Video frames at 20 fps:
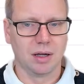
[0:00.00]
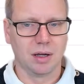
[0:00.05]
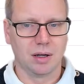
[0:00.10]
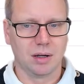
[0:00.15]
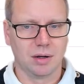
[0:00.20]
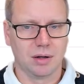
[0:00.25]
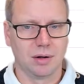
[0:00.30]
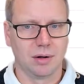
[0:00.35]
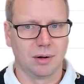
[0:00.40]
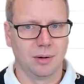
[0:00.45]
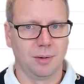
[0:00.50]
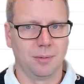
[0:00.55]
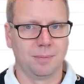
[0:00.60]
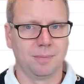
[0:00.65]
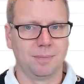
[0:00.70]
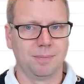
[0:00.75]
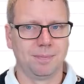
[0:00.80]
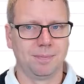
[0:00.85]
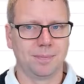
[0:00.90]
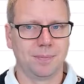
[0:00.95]

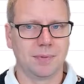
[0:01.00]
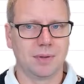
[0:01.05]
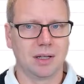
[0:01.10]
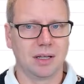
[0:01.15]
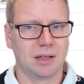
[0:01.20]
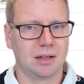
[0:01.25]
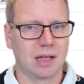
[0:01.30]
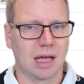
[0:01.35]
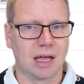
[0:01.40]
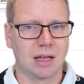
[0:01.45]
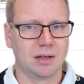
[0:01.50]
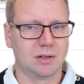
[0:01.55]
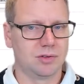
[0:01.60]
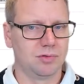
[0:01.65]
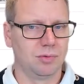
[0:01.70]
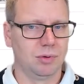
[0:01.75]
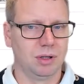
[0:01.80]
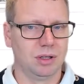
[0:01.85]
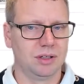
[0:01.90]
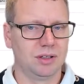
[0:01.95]
and it's
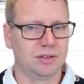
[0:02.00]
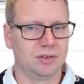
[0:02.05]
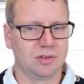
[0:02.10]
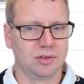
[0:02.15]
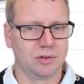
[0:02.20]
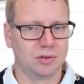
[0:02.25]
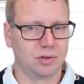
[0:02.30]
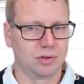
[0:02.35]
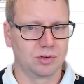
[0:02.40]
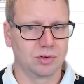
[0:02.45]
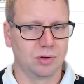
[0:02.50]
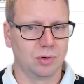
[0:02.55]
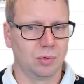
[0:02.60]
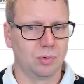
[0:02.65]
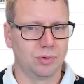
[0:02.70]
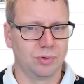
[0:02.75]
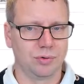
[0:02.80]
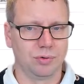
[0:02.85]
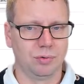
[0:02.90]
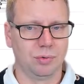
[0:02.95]
really easy to just go
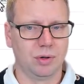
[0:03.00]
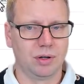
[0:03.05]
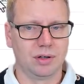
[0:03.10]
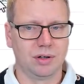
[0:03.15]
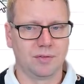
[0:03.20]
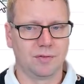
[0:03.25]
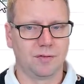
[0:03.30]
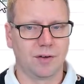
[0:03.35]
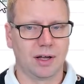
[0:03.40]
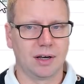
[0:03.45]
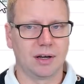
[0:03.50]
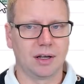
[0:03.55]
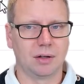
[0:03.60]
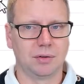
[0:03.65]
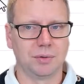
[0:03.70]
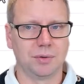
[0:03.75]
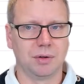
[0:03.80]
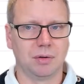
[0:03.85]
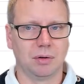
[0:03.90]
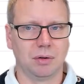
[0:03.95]
through and you find
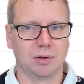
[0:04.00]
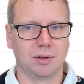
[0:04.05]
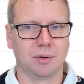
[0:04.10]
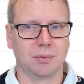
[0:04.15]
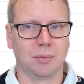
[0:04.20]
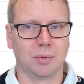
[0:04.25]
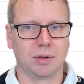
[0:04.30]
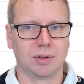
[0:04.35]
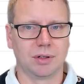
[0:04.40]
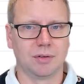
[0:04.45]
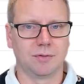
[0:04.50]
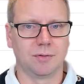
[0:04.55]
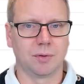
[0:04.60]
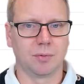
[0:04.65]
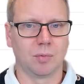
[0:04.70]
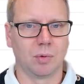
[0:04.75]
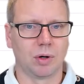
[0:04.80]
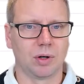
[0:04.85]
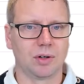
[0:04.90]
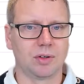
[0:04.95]
out all the
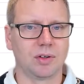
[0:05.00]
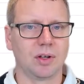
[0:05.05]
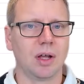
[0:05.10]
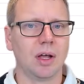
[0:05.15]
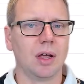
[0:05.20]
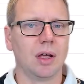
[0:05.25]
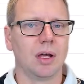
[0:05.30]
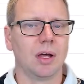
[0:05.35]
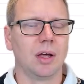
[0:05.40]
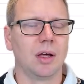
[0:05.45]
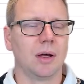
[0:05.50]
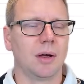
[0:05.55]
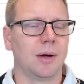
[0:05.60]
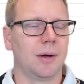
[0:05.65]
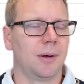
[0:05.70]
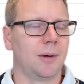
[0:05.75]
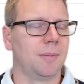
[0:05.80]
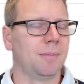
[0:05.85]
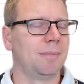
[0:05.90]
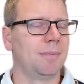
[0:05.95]
different ones.
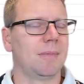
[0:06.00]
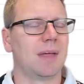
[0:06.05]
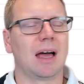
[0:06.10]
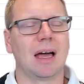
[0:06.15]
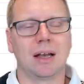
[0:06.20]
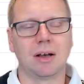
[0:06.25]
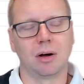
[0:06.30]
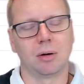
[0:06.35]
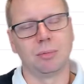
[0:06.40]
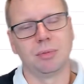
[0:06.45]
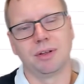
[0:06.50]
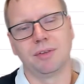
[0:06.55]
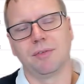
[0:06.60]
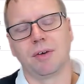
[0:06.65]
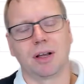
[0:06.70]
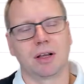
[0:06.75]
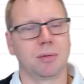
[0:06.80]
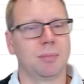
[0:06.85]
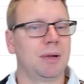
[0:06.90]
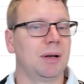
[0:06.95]
I normally
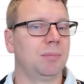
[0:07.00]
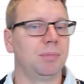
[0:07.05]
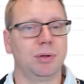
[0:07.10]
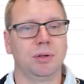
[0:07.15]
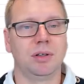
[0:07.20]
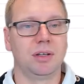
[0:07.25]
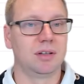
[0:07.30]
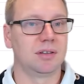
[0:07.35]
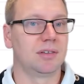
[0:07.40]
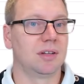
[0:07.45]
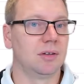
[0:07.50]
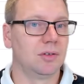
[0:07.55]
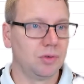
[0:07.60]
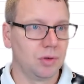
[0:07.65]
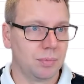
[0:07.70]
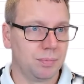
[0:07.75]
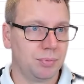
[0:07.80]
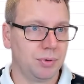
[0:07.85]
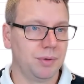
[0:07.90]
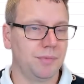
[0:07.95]
recommend put this into
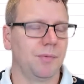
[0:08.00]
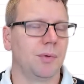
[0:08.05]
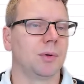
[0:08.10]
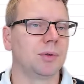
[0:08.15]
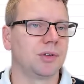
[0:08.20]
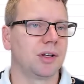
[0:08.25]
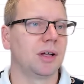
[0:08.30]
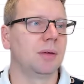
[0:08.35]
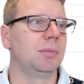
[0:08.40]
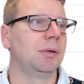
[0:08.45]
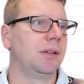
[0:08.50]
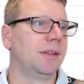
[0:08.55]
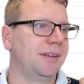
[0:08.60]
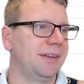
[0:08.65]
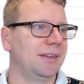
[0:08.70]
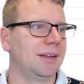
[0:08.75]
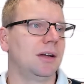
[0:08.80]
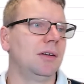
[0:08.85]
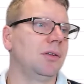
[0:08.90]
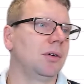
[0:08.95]
a pivot table,
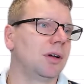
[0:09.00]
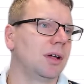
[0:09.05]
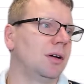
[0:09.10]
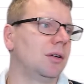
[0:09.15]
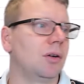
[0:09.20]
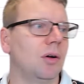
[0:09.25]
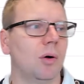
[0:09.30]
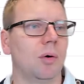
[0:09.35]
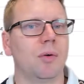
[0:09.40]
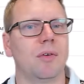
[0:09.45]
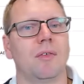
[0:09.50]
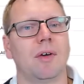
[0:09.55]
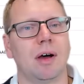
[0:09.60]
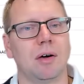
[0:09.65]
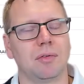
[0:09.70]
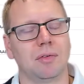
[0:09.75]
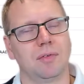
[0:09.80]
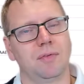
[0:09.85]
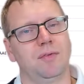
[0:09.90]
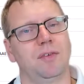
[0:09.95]
and then you can go
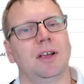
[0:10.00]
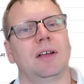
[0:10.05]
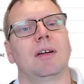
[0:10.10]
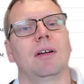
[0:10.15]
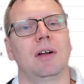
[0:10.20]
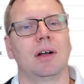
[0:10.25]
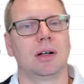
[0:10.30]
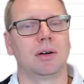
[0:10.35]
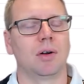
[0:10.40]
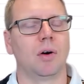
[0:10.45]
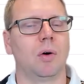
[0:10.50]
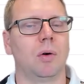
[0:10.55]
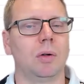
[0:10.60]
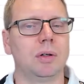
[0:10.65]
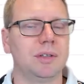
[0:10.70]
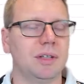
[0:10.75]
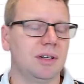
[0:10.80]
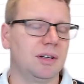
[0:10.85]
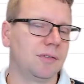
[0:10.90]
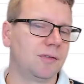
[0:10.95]
around figuring out all
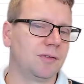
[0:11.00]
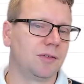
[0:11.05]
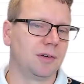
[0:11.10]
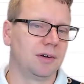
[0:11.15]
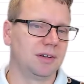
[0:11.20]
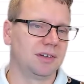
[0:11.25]
the different